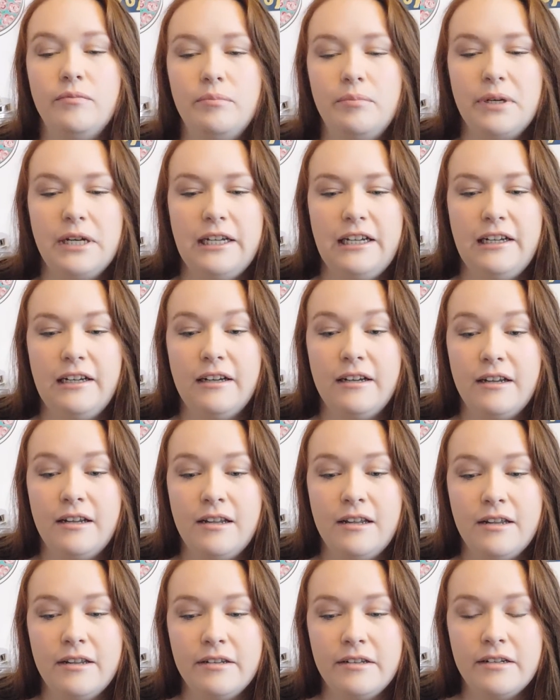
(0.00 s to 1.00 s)
But,
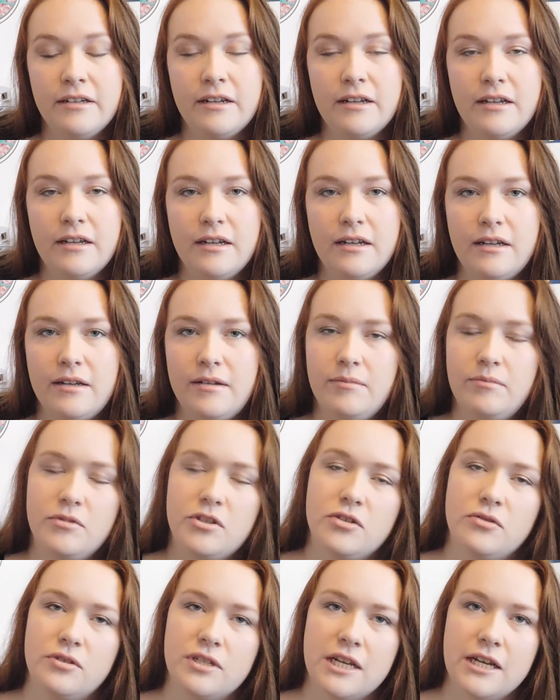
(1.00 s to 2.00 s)

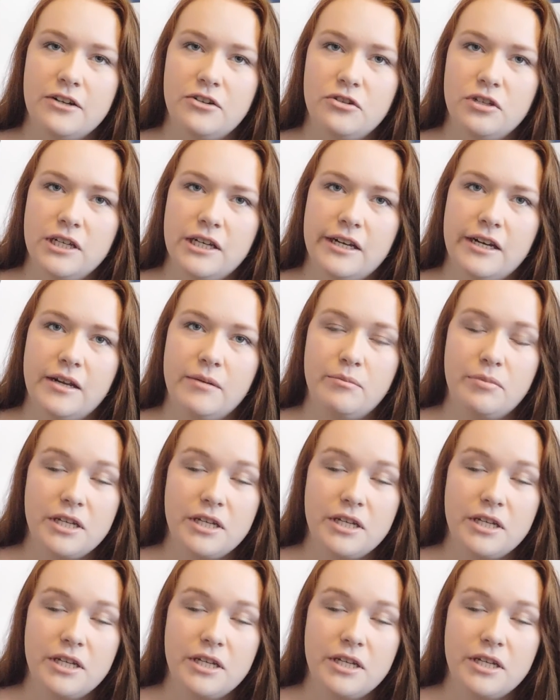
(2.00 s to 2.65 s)
so scheduling it in,